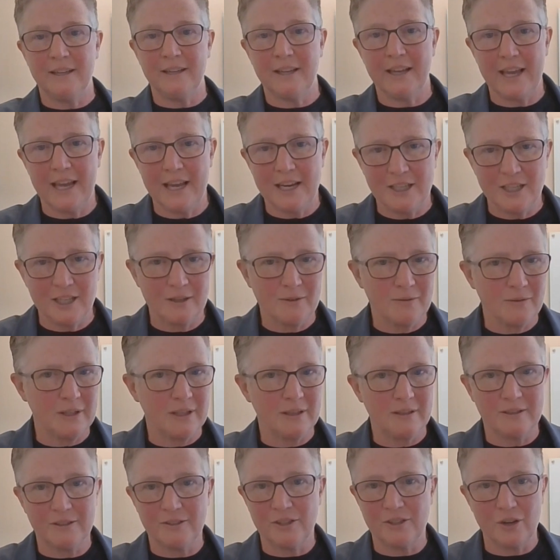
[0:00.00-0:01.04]
engaging
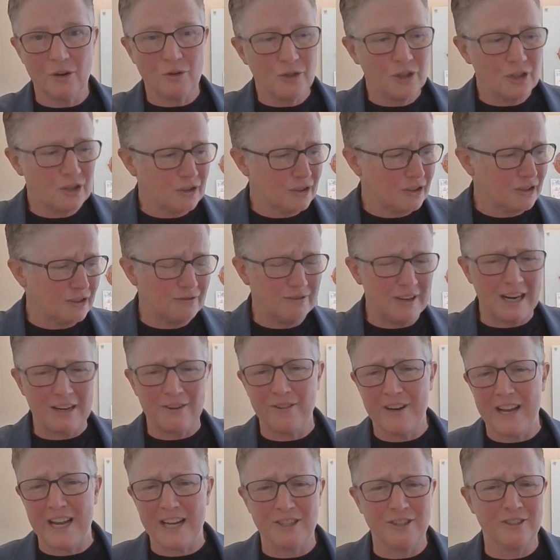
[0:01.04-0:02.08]
with social,
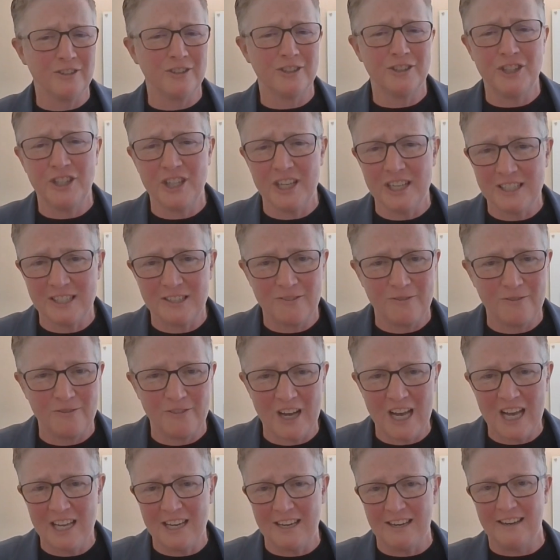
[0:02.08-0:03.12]
recreational, just
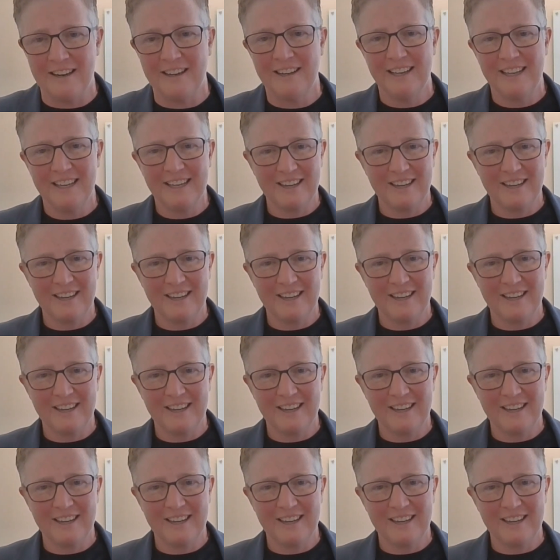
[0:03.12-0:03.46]
fun